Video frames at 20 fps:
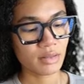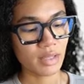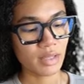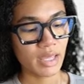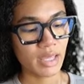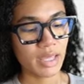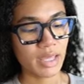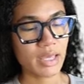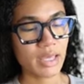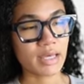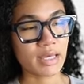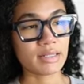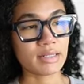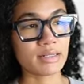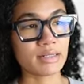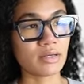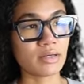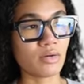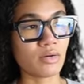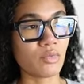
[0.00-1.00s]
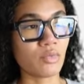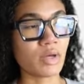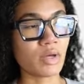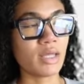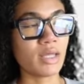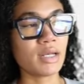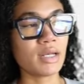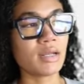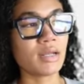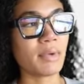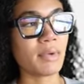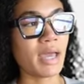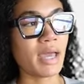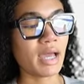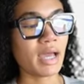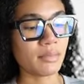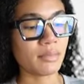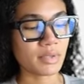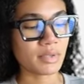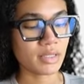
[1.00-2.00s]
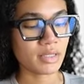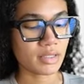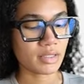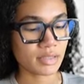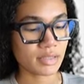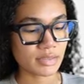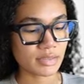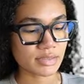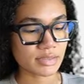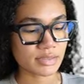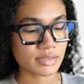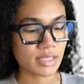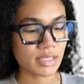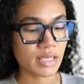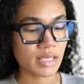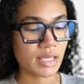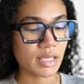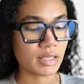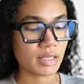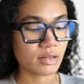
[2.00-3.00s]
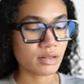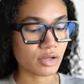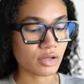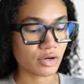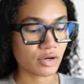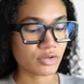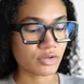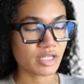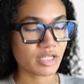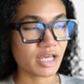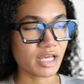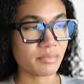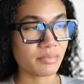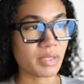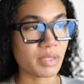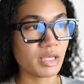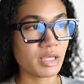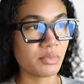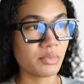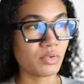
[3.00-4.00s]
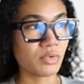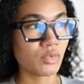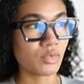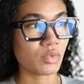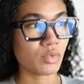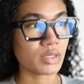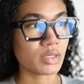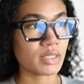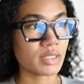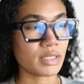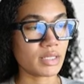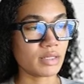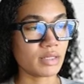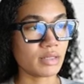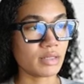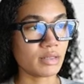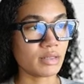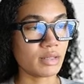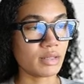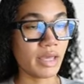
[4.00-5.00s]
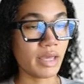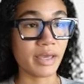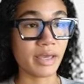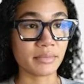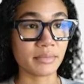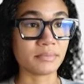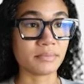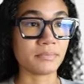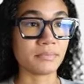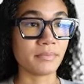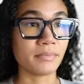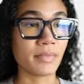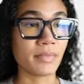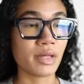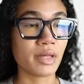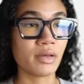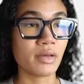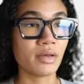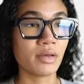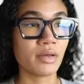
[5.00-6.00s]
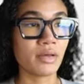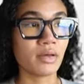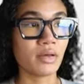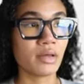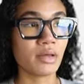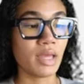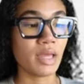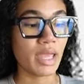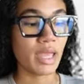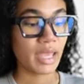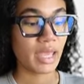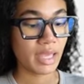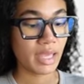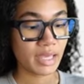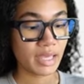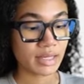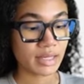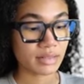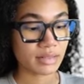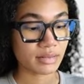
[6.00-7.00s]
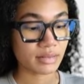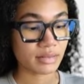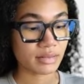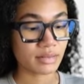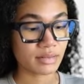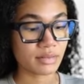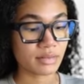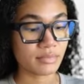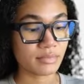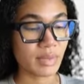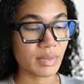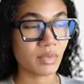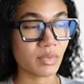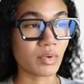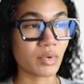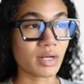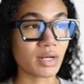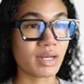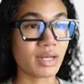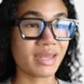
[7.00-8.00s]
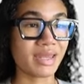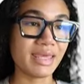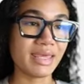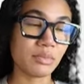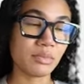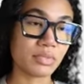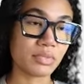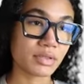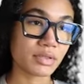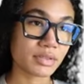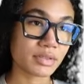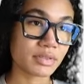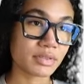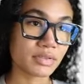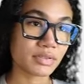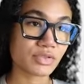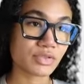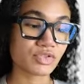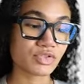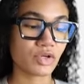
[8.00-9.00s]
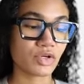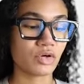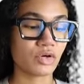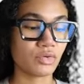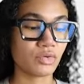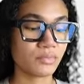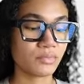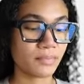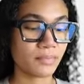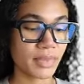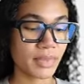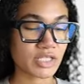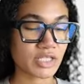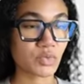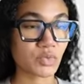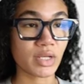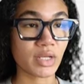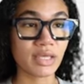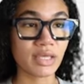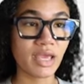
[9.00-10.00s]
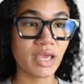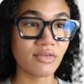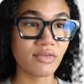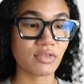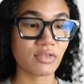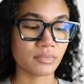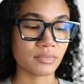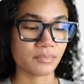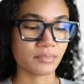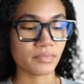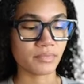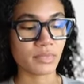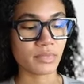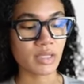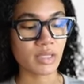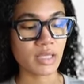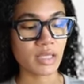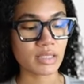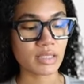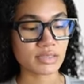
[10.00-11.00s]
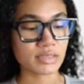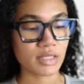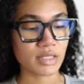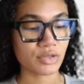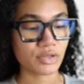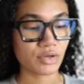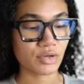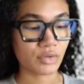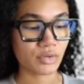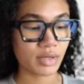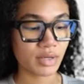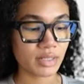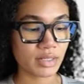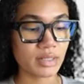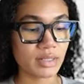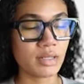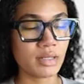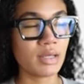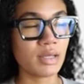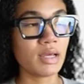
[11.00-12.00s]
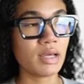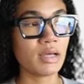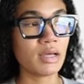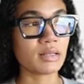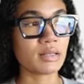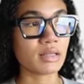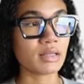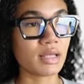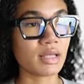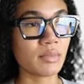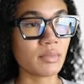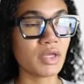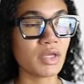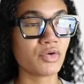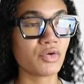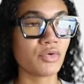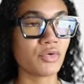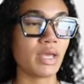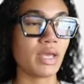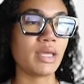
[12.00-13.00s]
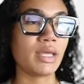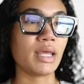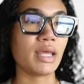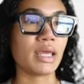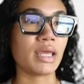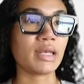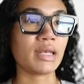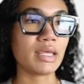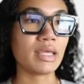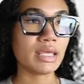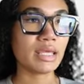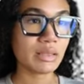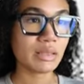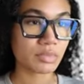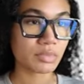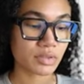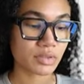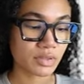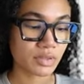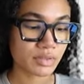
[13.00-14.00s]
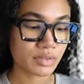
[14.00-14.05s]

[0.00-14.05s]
And what ended up happening is he learned that people wanted him and people wanted an ebook. So that's what he gave them. He said, you know what? Let me create an ebook.